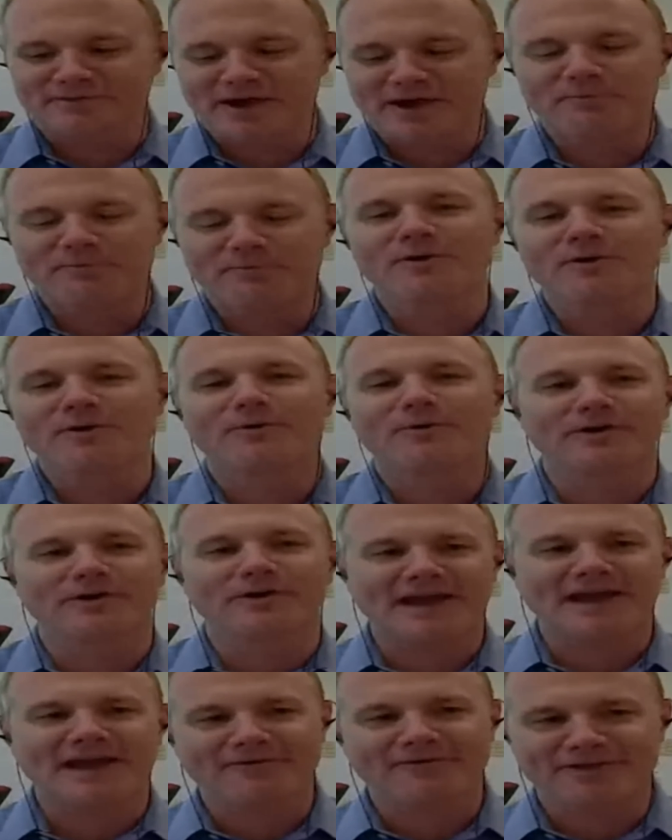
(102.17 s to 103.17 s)
and more
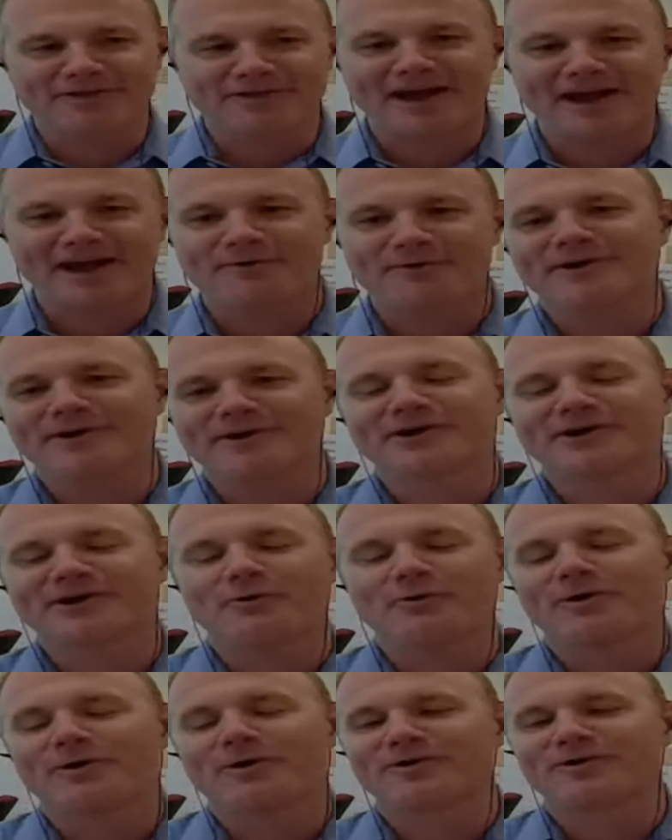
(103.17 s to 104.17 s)
importantly after that i went to go
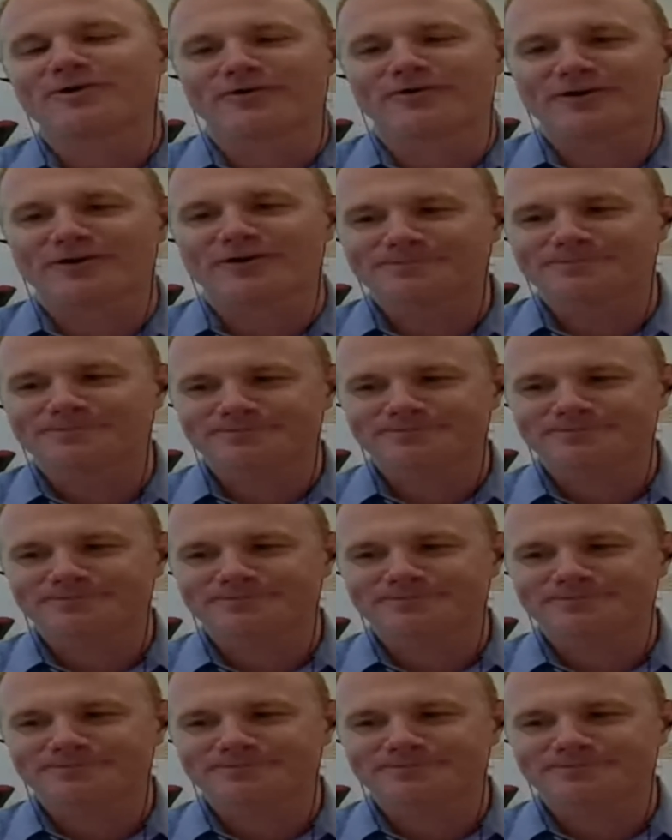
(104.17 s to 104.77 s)
work for